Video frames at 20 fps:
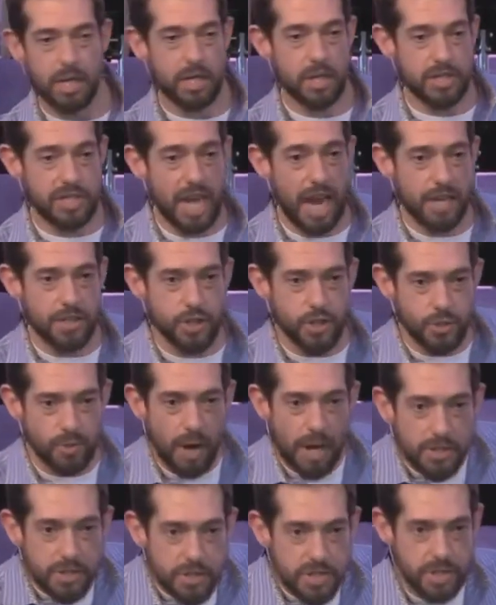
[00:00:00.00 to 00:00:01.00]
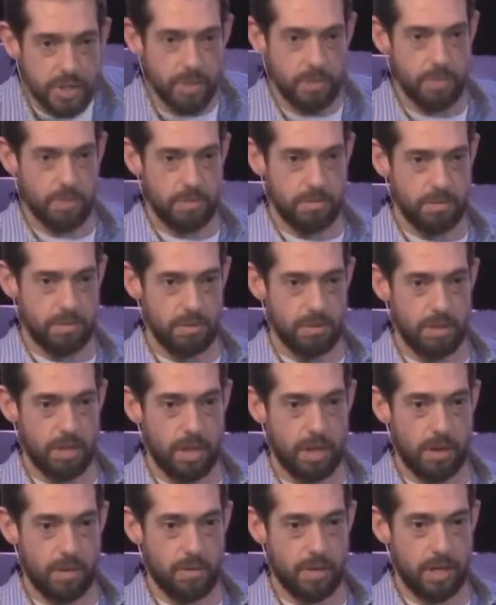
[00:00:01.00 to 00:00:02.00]
Because God trusts you,
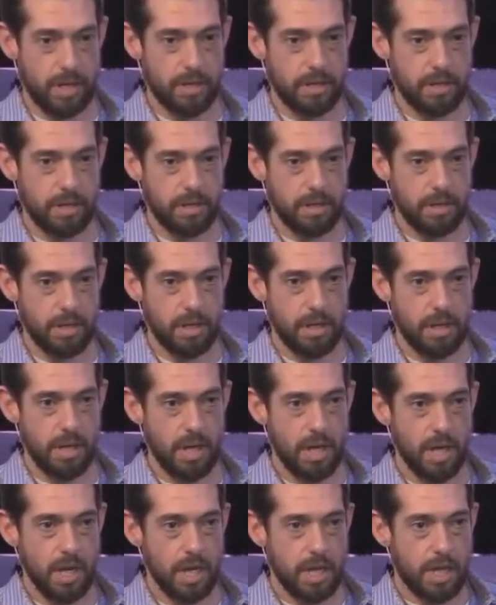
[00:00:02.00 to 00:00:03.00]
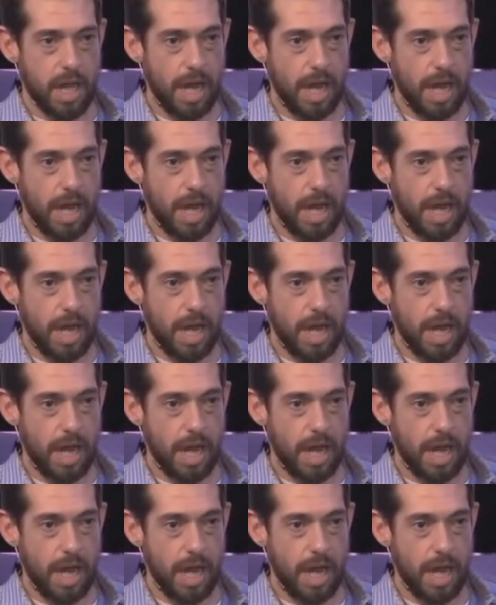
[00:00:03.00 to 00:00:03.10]
Lenoka.